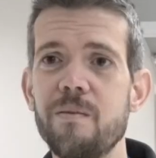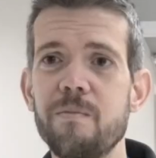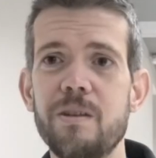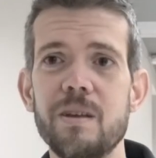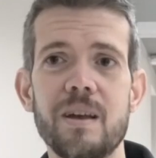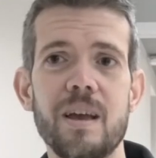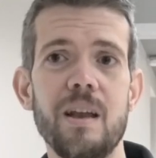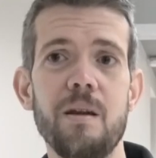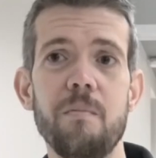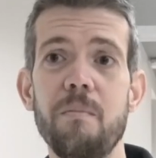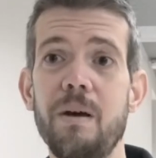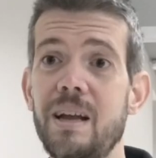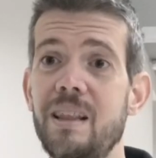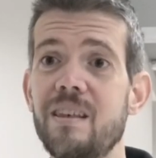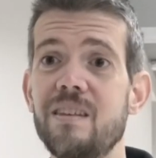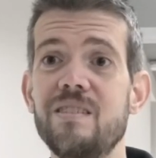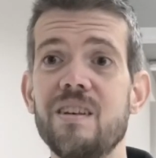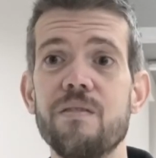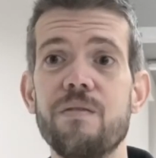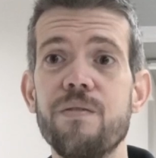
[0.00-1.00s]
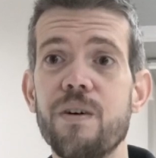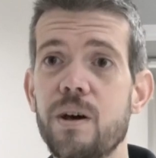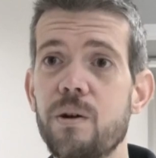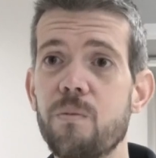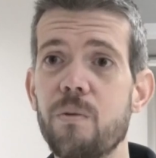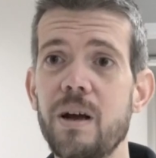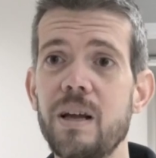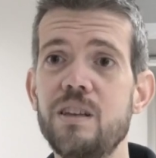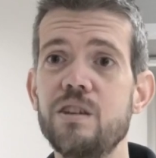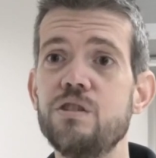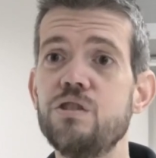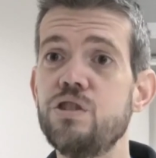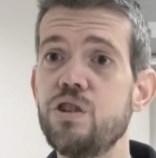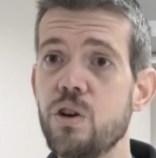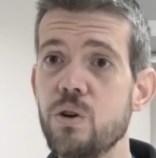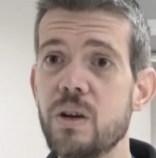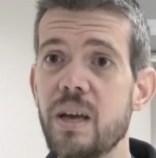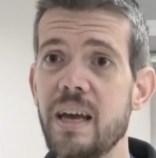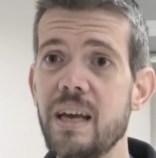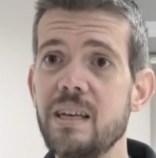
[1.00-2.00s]
them to kind of make this a fun way to
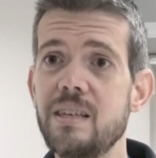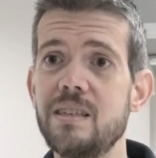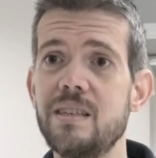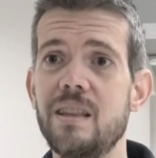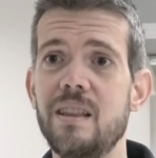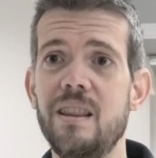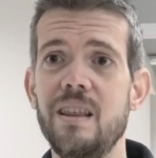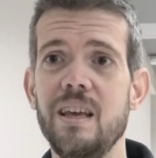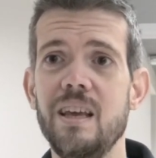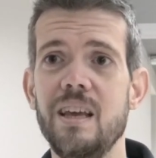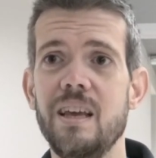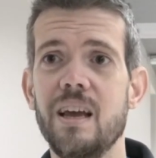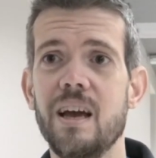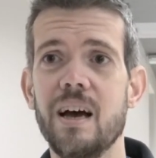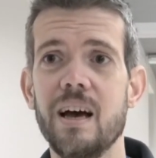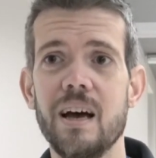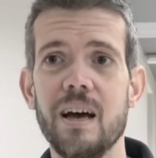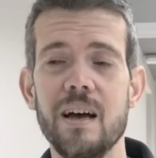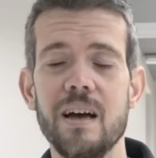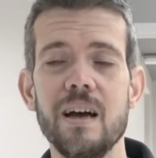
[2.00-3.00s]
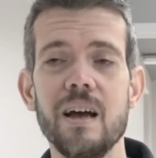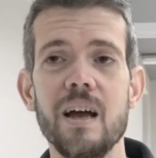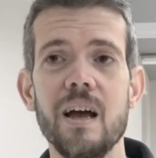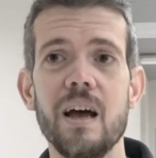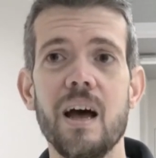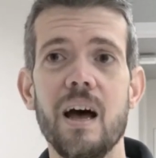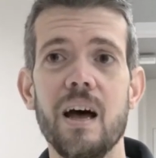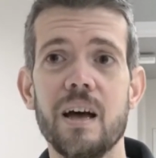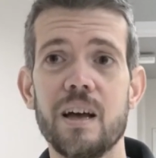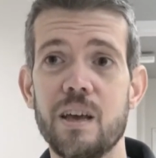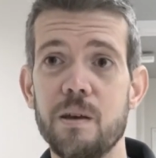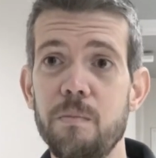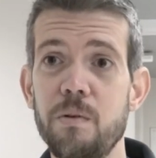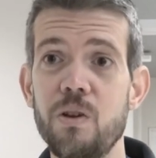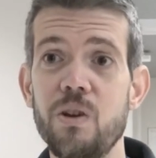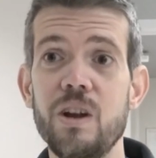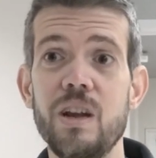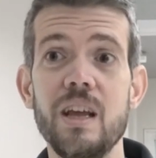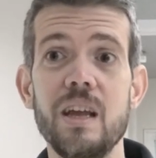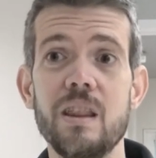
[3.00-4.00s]
showcase the uh, uh,
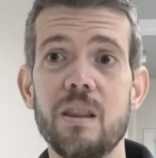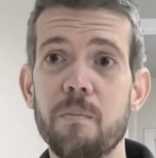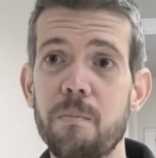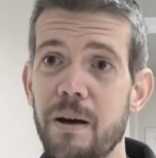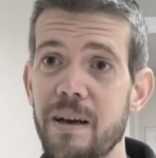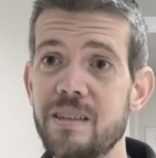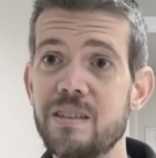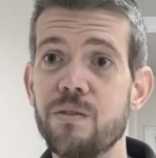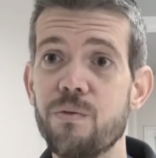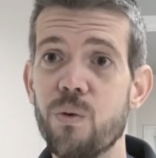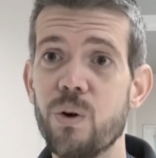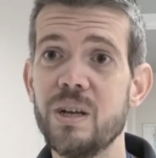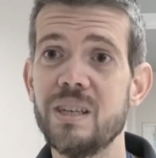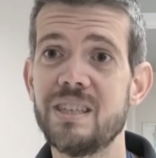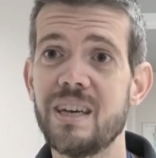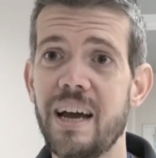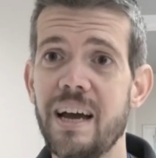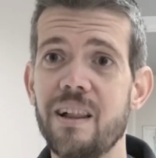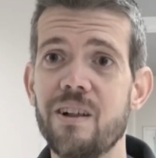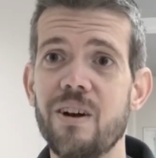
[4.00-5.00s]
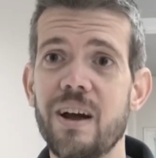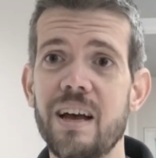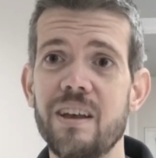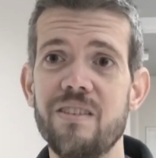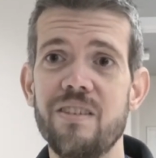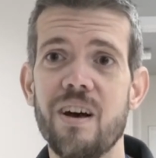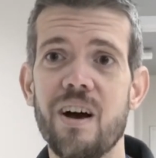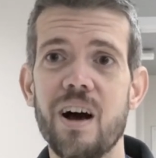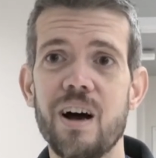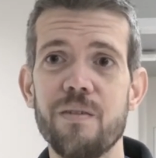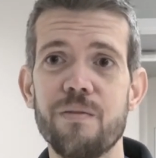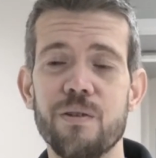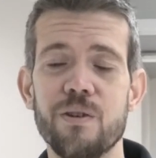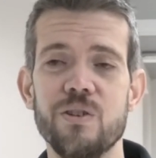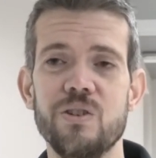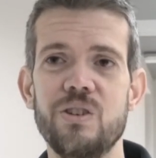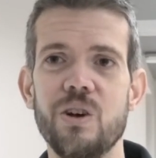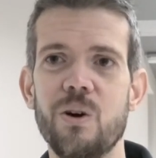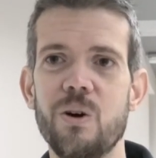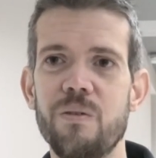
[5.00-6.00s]
community and the best of what Tyler has to offer.
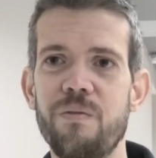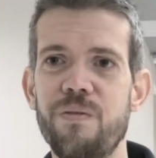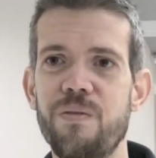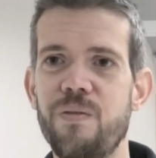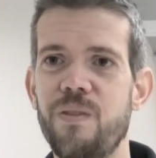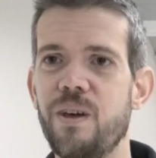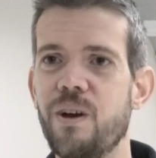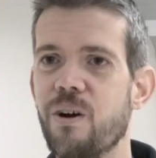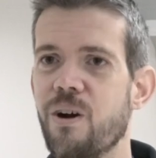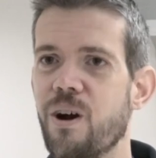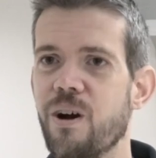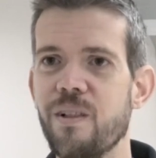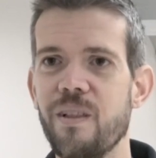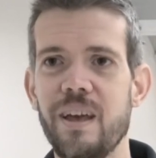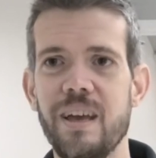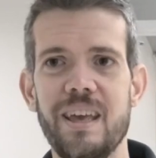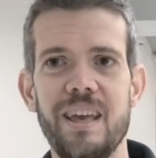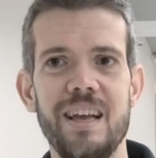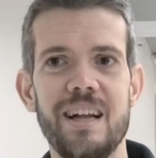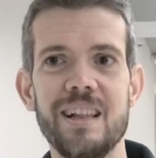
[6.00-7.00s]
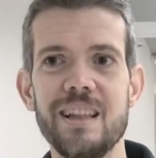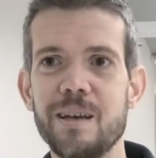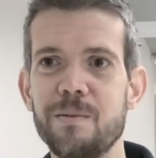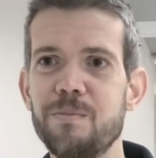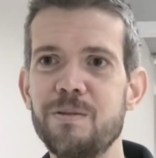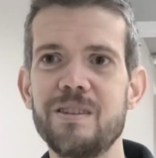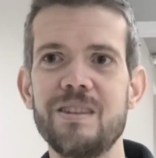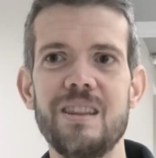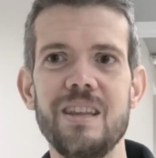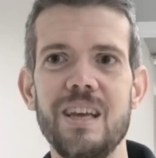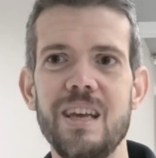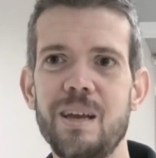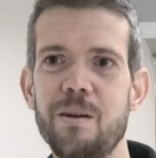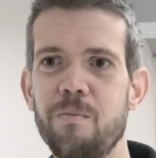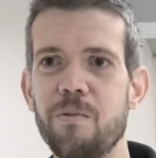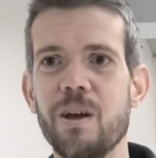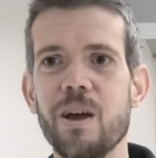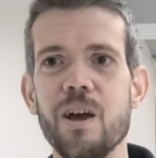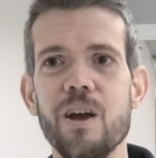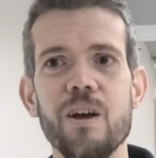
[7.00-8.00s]
And so if there are like Eclipse
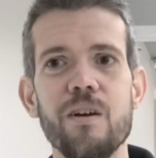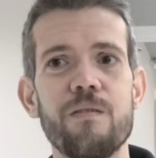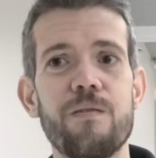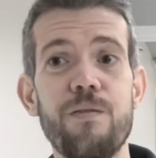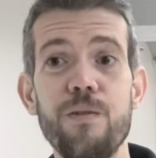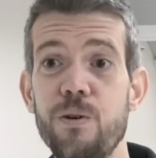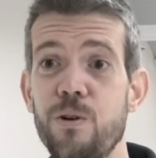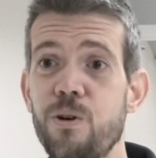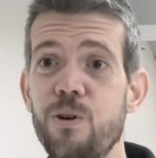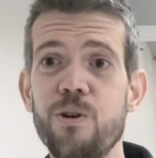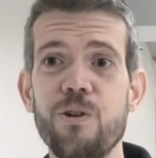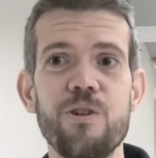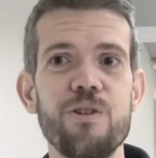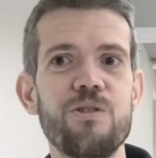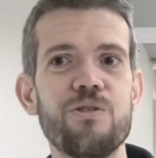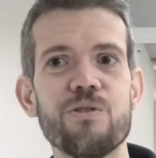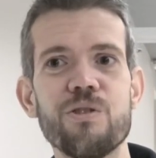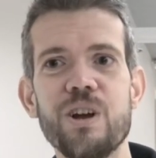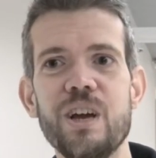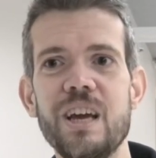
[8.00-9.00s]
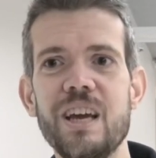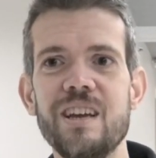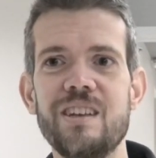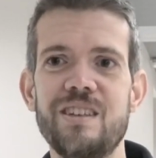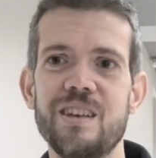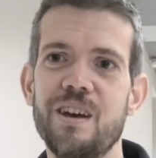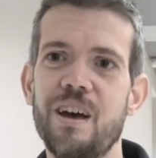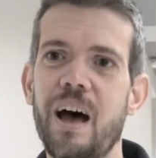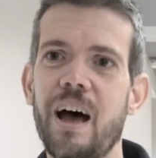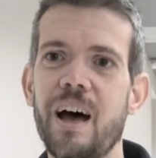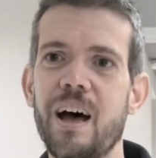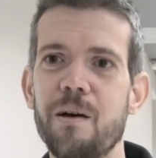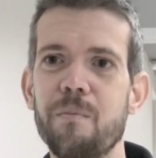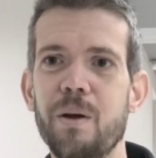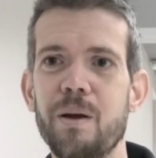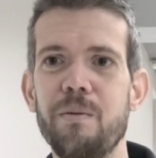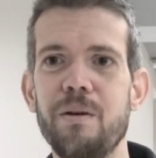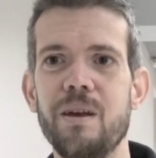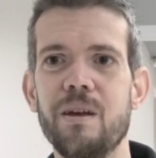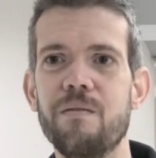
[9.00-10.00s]
themed food, drinks, uh,
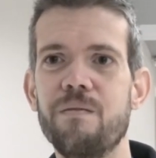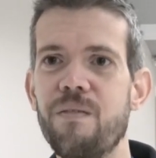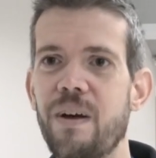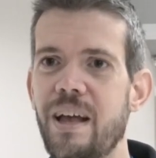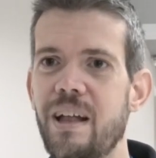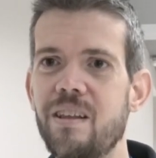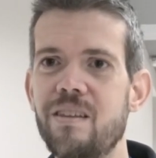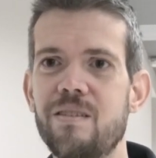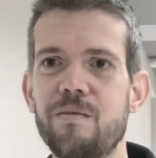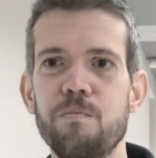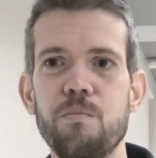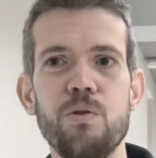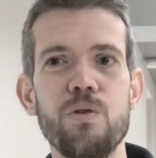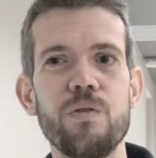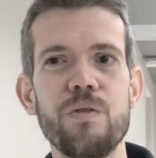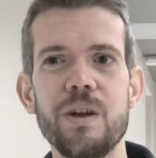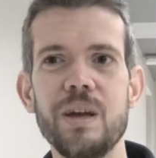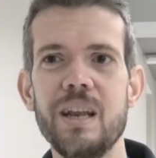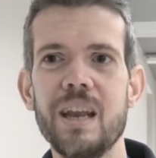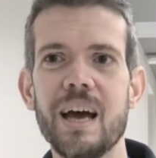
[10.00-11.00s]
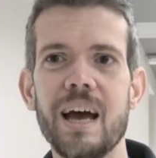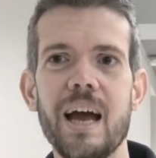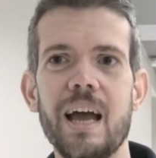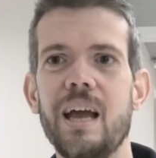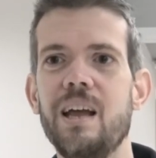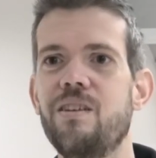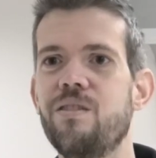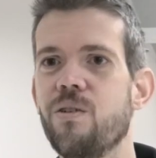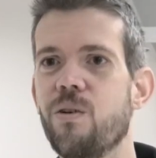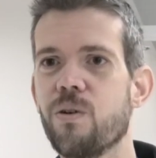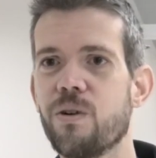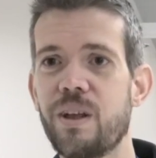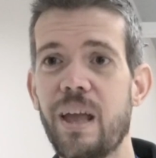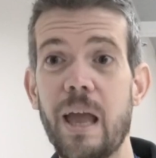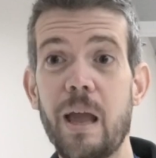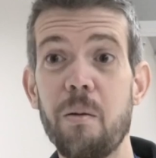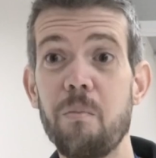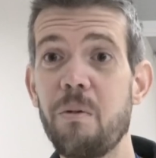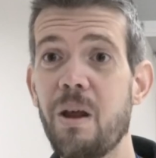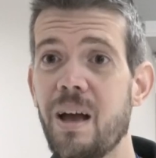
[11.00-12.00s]
maybe events, movie nights, or
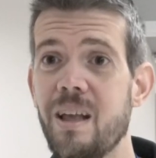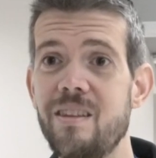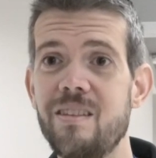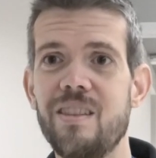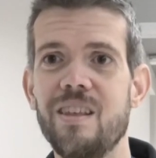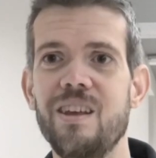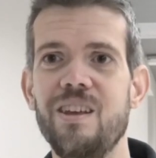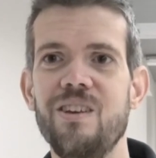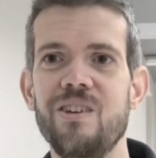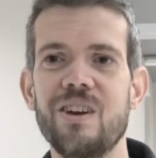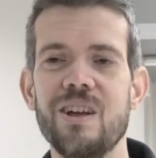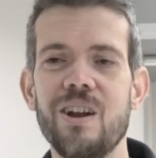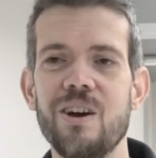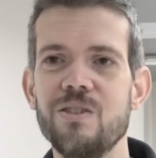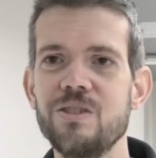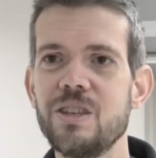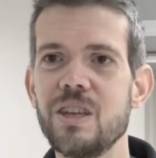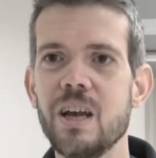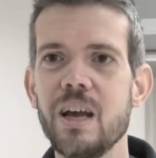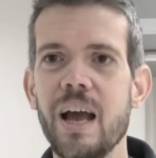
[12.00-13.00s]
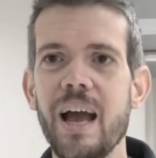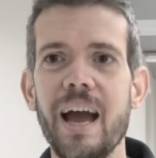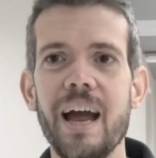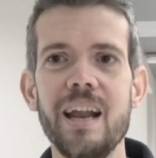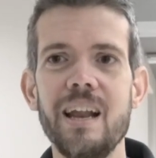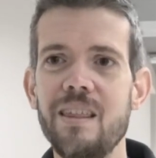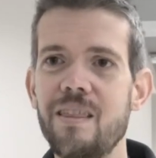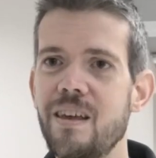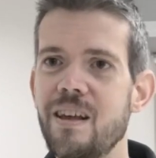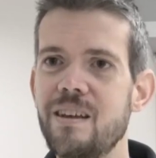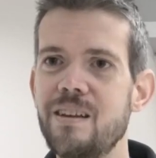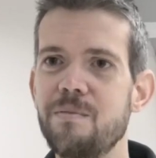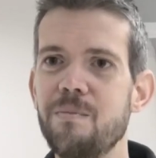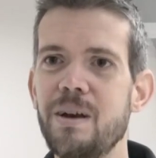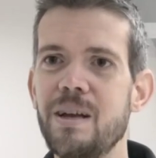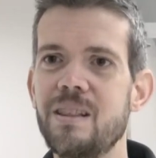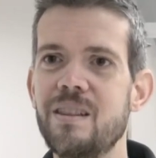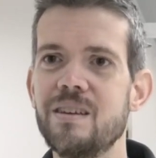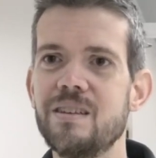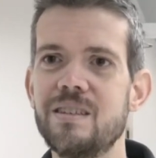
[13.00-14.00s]
game nights that you can host, anything to
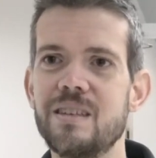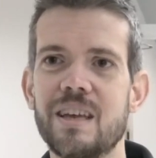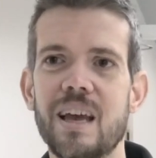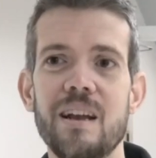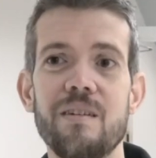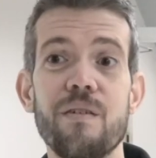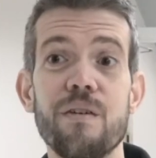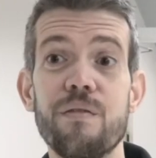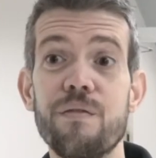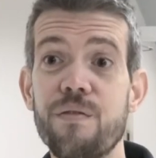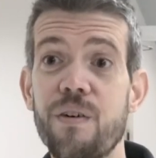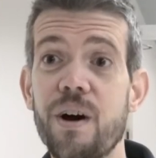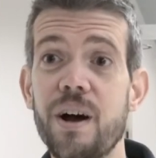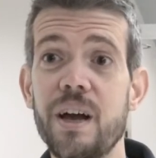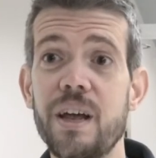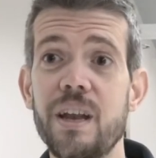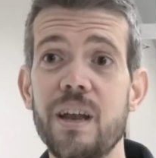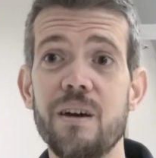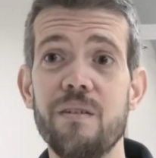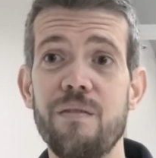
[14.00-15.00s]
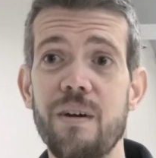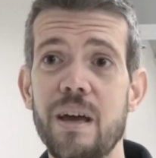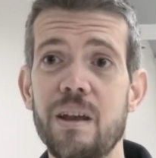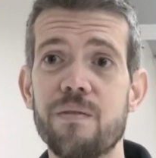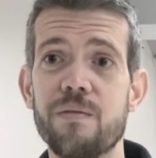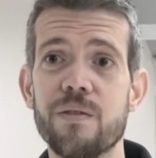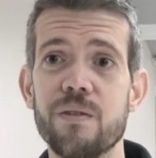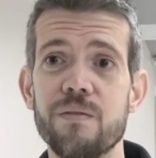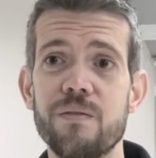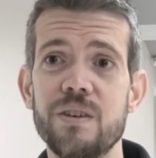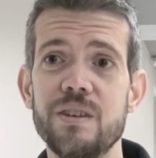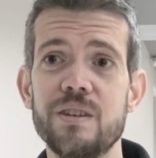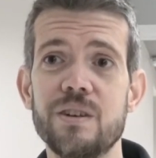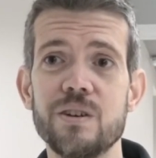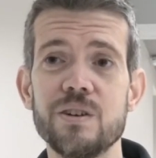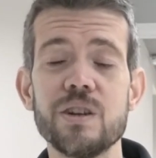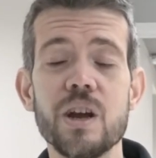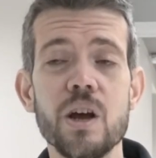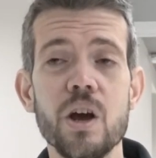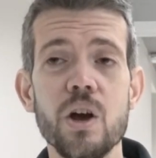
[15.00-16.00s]
make this kind of a fun event for visitors.